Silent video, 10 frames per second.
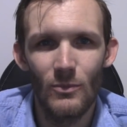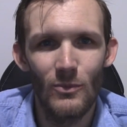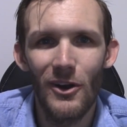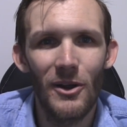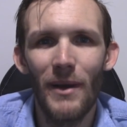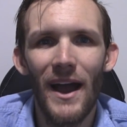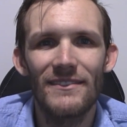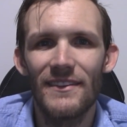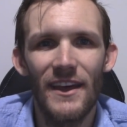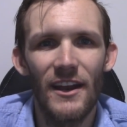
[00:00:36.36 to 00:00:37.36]
Welcome back
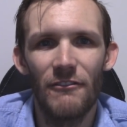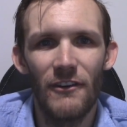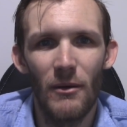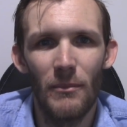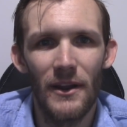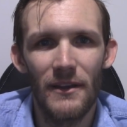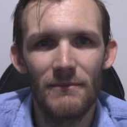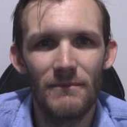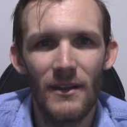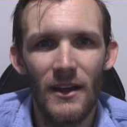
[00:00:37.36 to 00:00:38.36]
to the NFL, buddy.
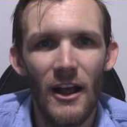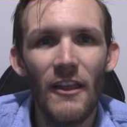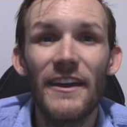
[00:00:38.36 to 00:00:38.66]
The